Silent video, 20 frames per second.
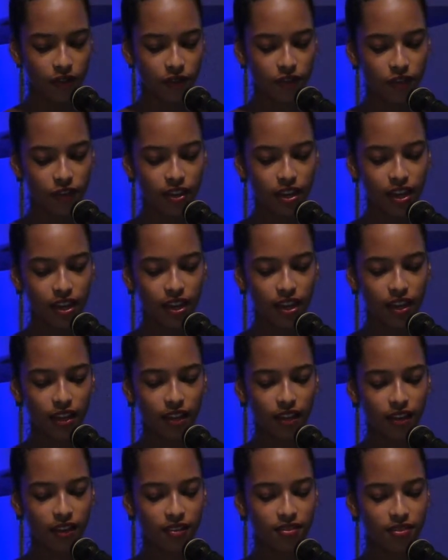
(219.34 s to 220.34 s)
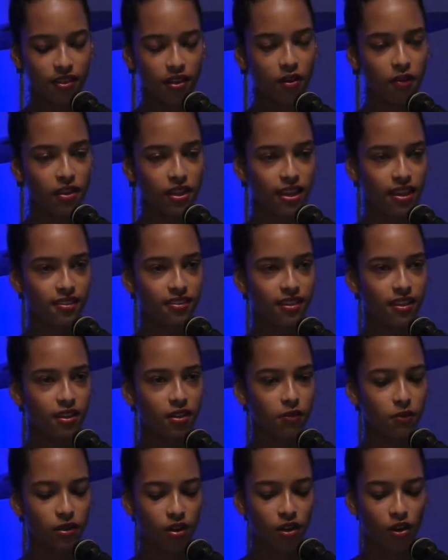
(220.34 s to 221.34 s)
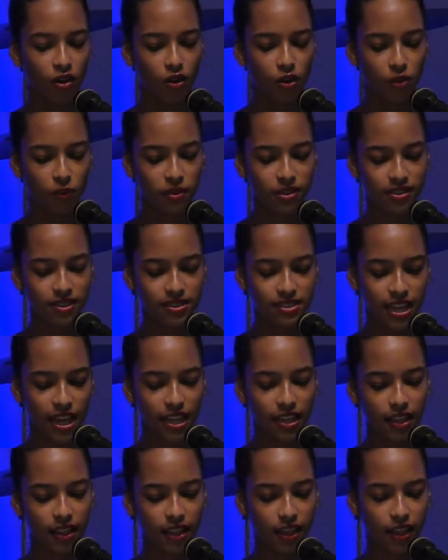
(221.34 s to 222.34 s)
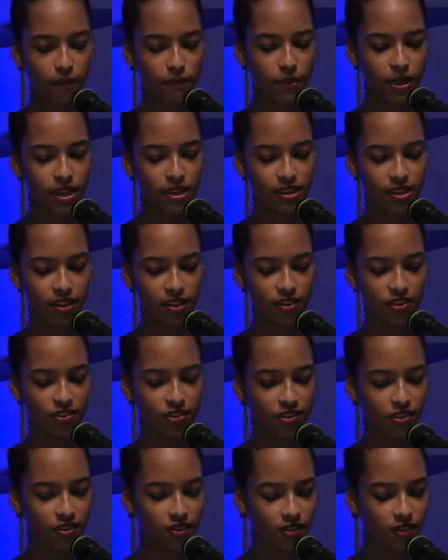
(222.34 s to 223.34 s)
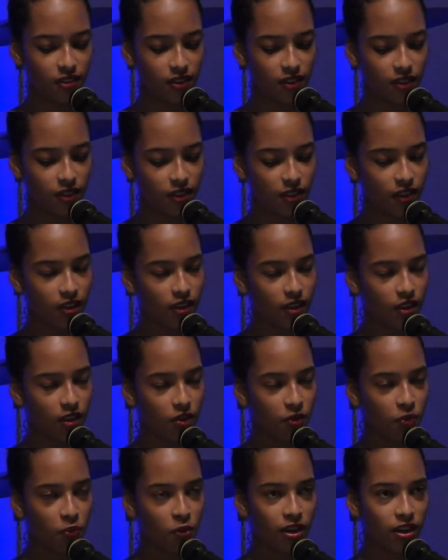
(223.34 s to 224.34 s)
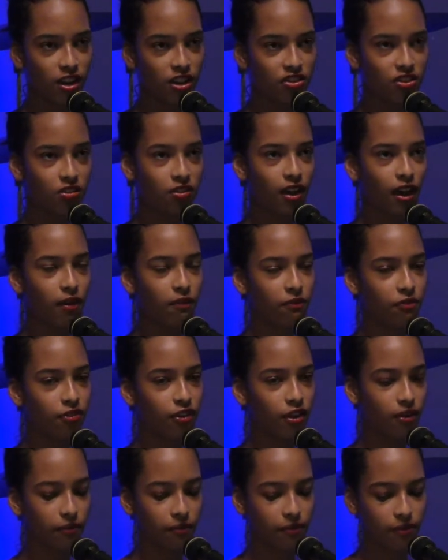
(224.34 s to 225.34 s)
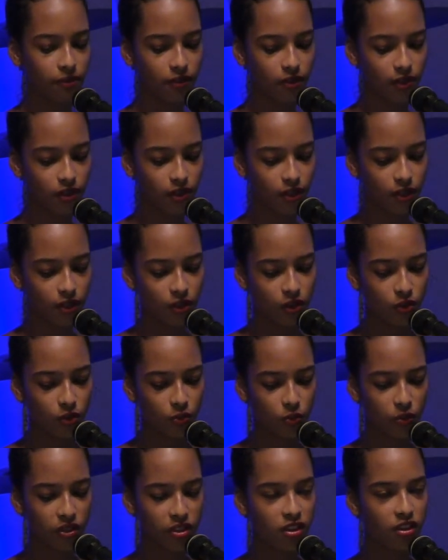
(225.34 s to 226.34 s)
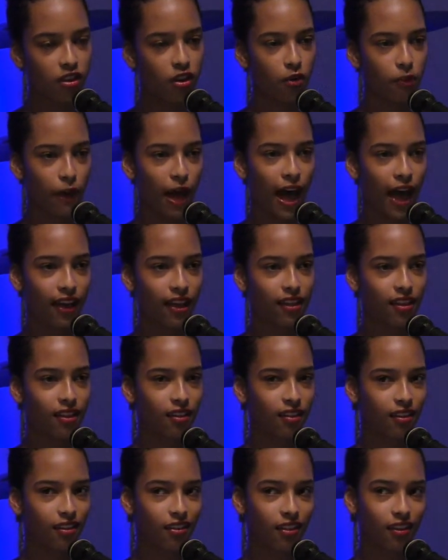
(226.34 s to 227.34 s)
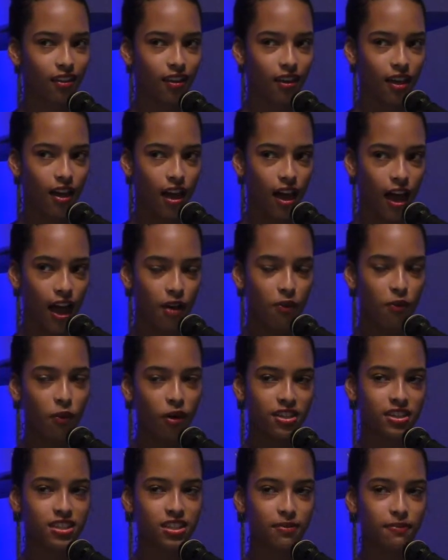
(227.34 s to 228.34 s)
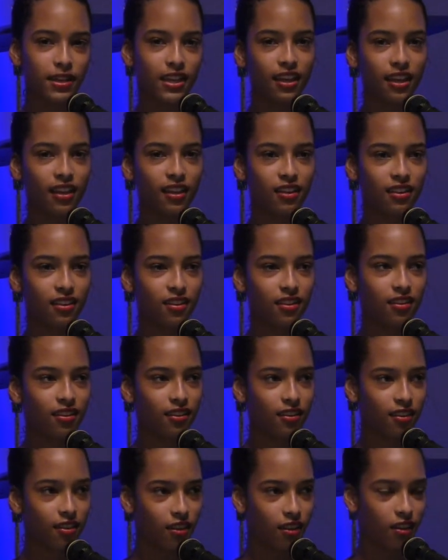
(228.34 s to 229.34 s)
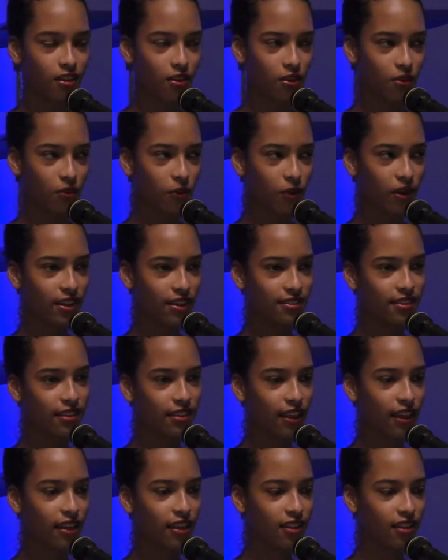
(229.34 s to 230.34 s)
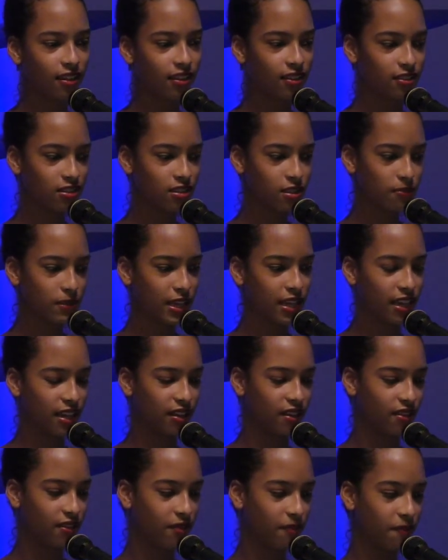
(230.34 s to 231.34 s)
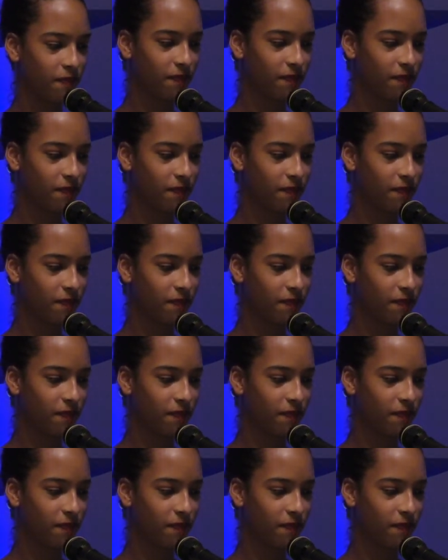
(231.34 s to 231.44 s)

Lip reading: Forgetting is so easy when home is a dangling appendage. Where did you come from? Will you go back? I want to begin. What is it like to begin?